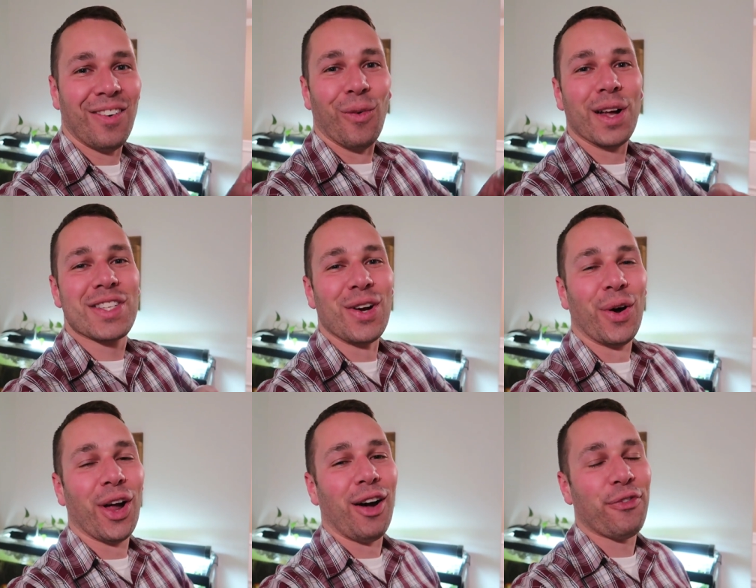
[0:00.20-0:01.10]
What's
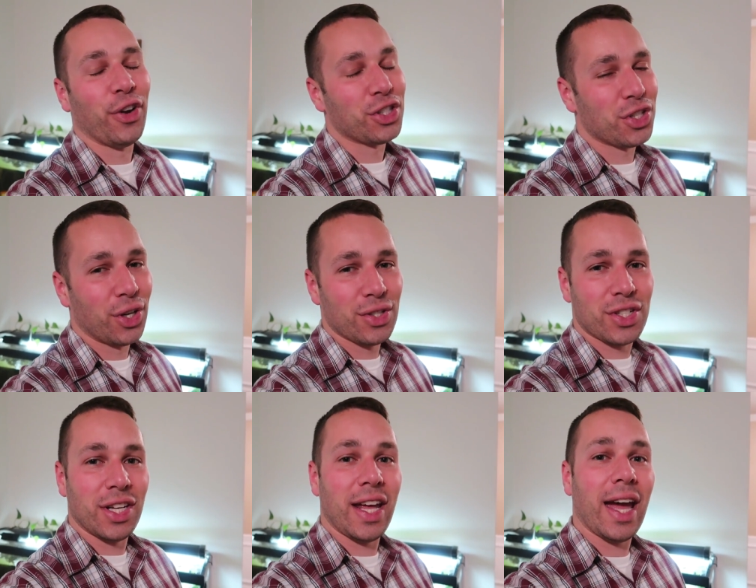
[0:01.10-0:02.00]
going on, fish
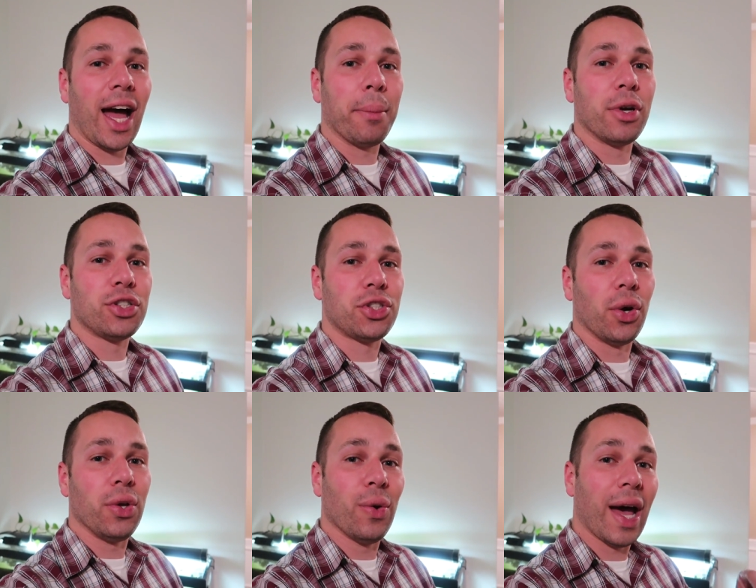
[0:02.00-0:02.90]
nerds? Today I'm going to
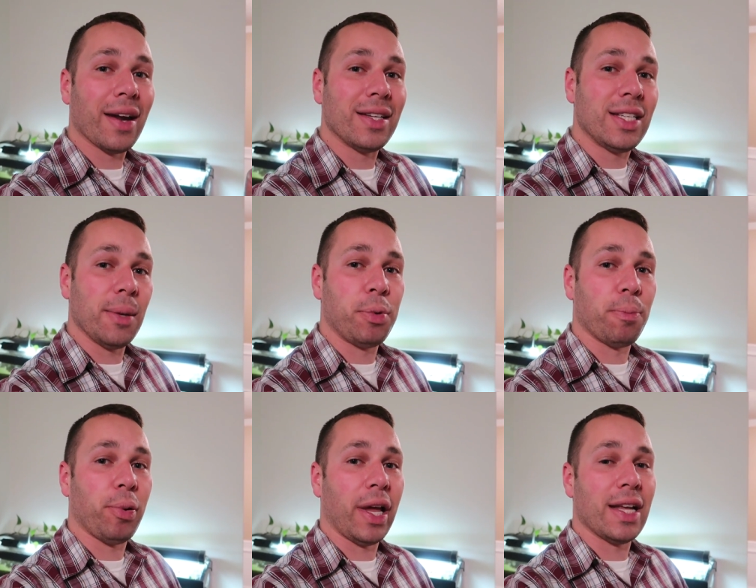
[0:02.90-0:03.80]
show you how to dip
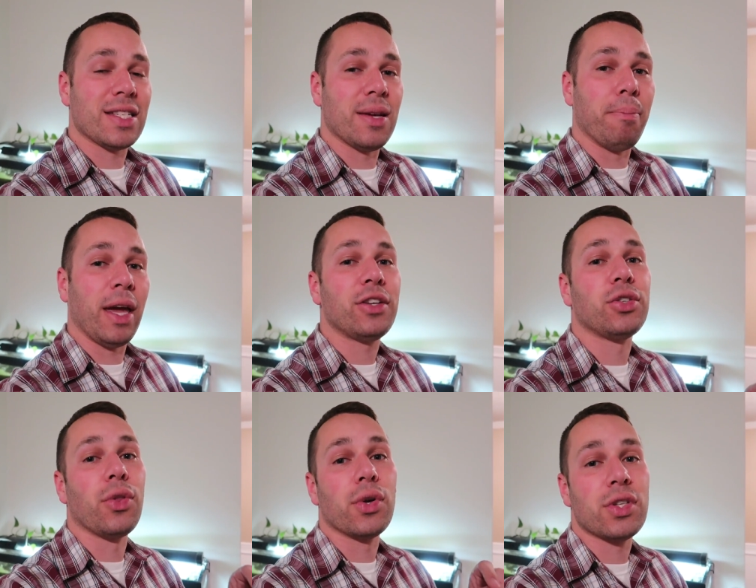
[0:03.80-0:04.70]
your plants to make
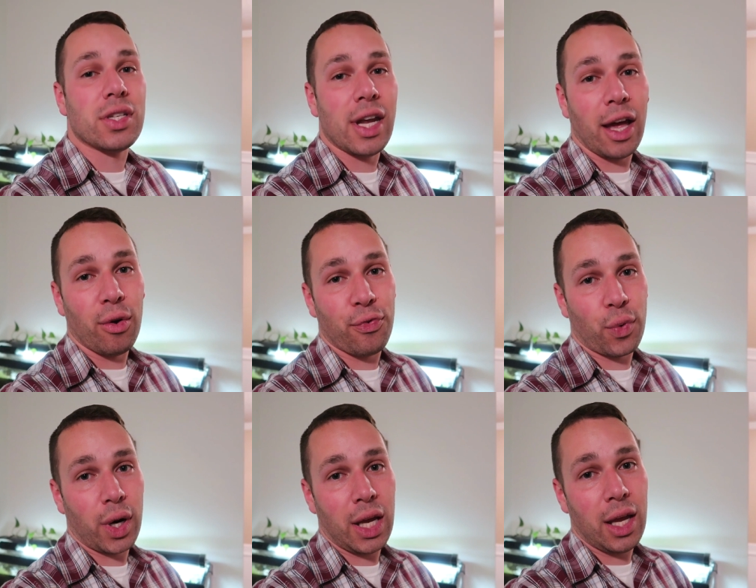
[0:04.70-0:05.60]
sure they're snail
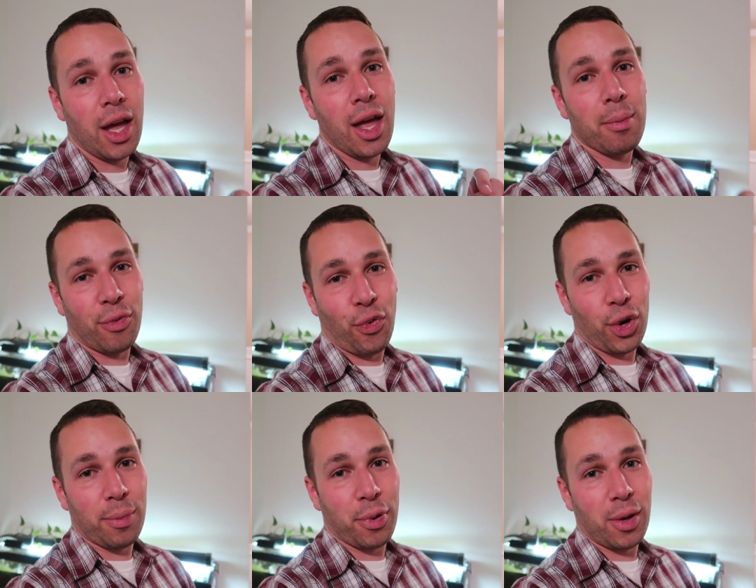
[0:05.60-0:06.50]
free
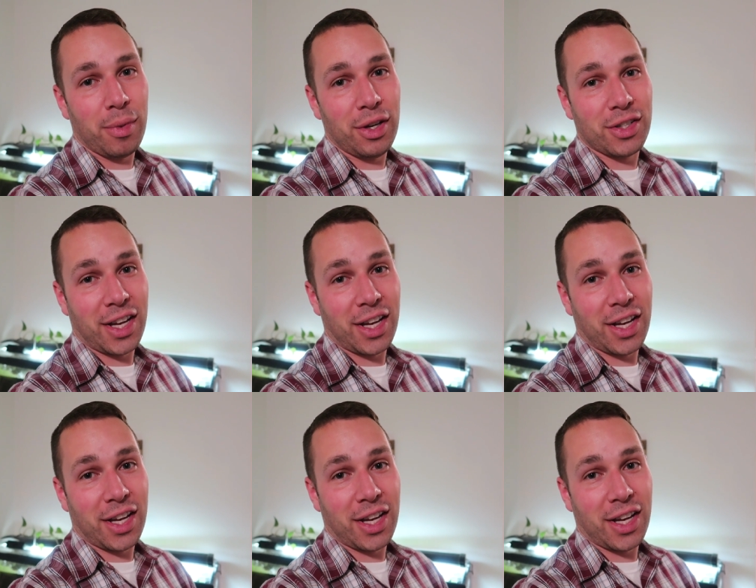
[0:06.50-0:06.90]
before you put them in your